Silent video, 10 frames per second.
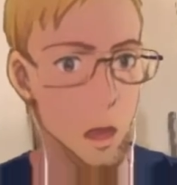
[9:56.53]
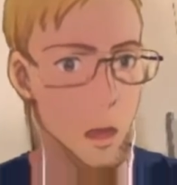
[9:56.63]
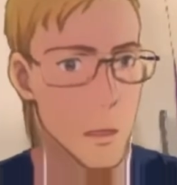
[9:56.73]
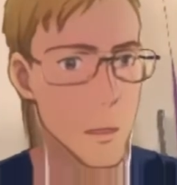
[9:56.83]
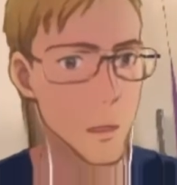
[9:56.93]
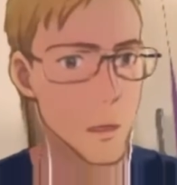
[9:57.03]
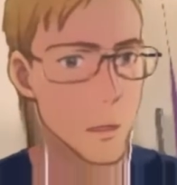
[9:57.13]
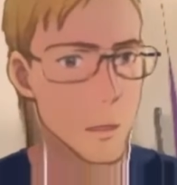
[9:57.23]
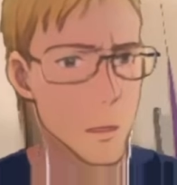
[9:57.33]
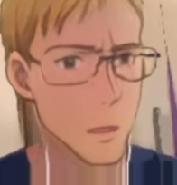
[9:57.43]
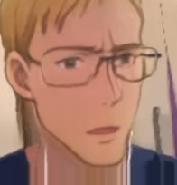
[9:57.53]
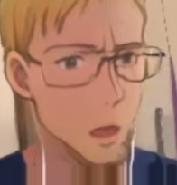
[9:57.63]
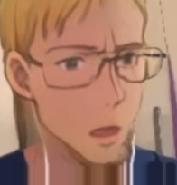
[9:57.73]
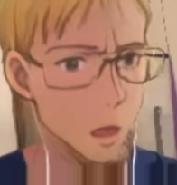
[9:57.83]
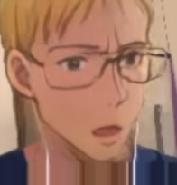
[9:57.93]
It needs,
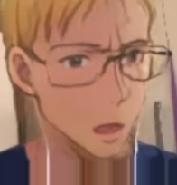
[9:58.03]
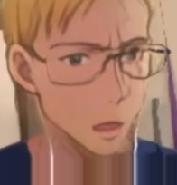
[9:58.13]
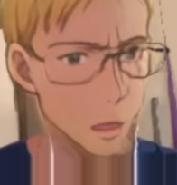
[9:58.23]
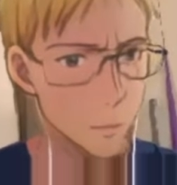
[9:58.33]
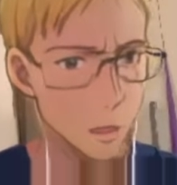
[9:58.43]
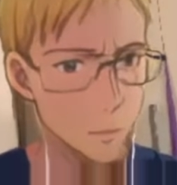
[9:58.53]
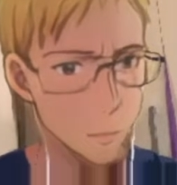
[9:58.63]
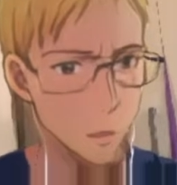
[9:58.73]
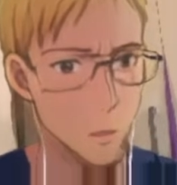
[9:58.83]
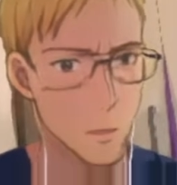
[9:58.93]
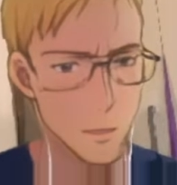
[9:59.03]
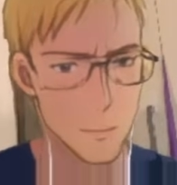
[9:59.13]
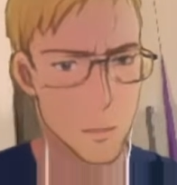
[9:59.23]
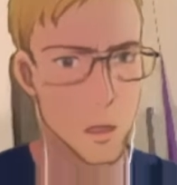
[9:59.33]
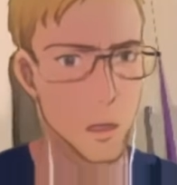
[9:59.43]
here we have it, power
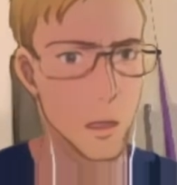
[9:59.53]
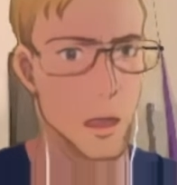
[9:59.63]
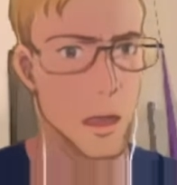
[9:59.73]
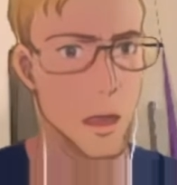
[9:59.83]
consumption